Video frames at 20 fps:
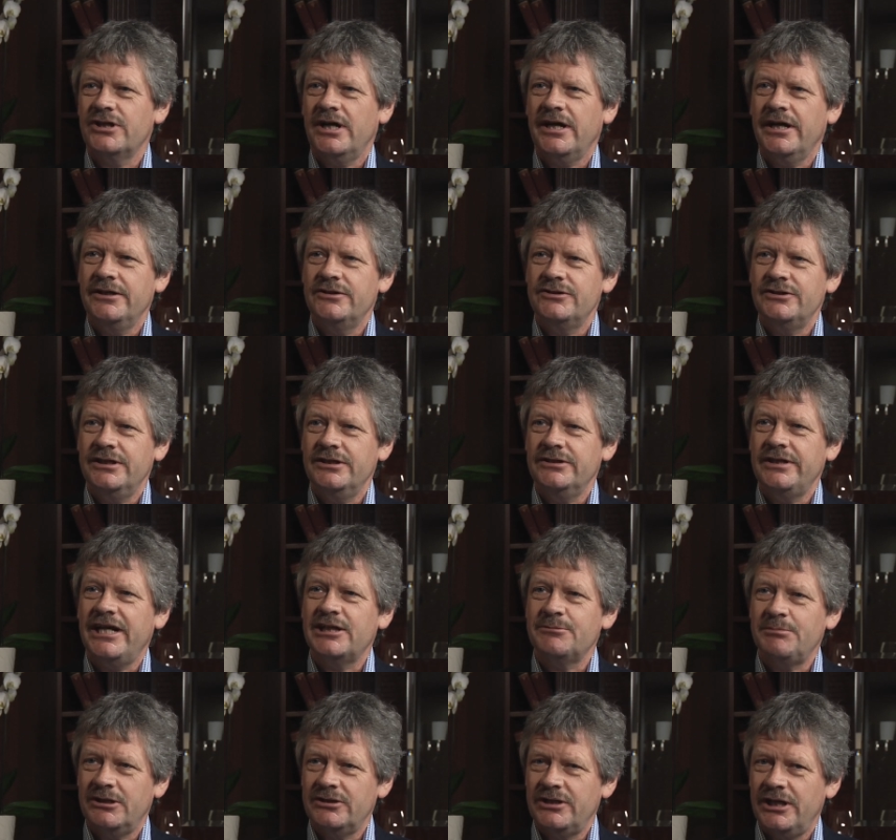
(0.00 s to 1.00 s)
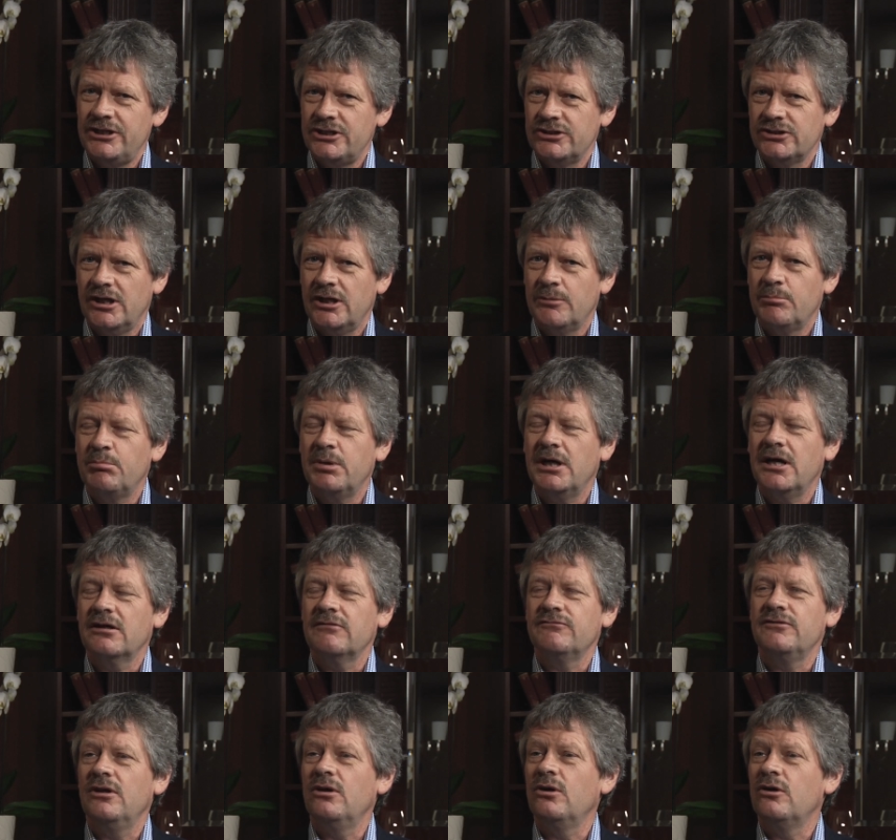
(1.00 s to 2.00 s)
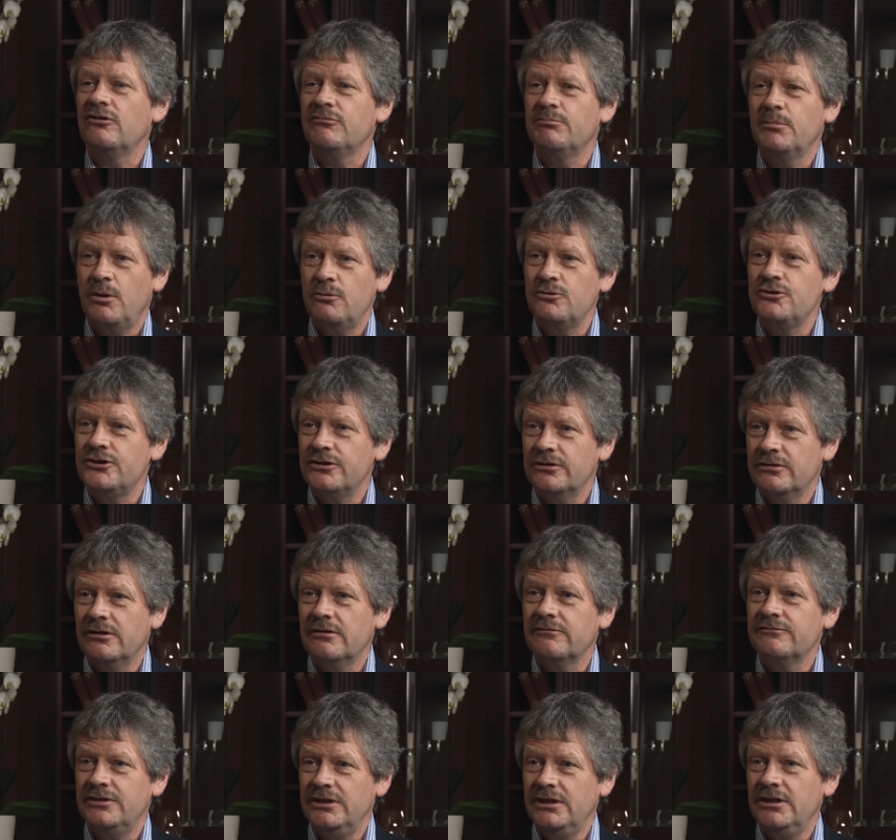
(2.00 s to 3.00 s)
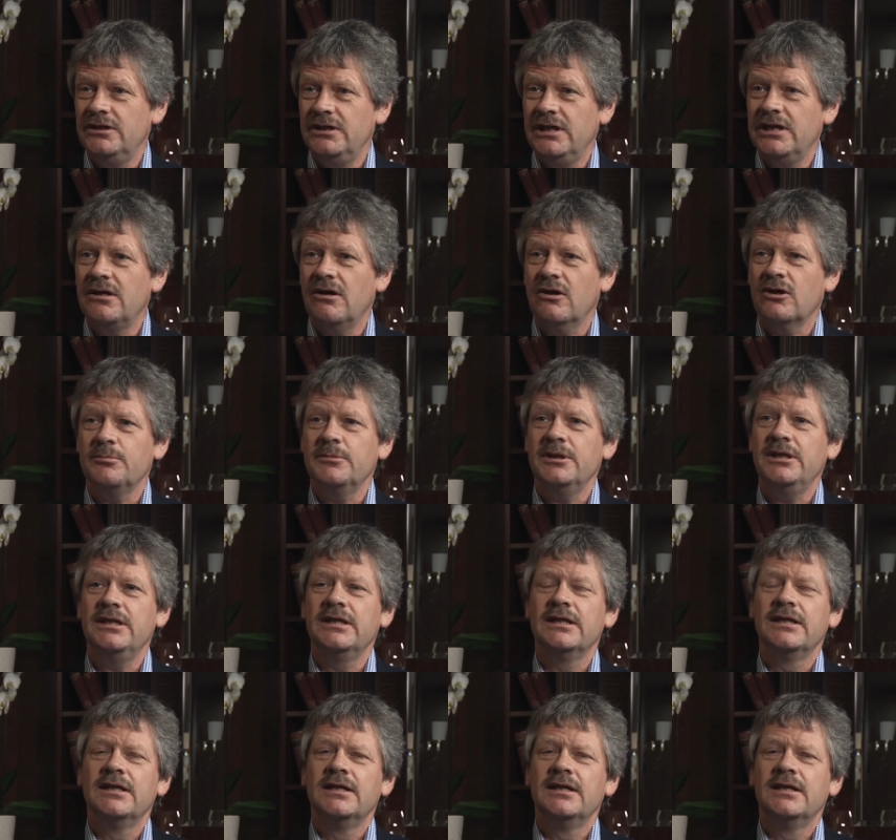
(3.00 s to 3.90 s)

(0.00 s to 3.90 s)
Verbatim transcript: sciences. Expectations are part of the law of motion of the economy.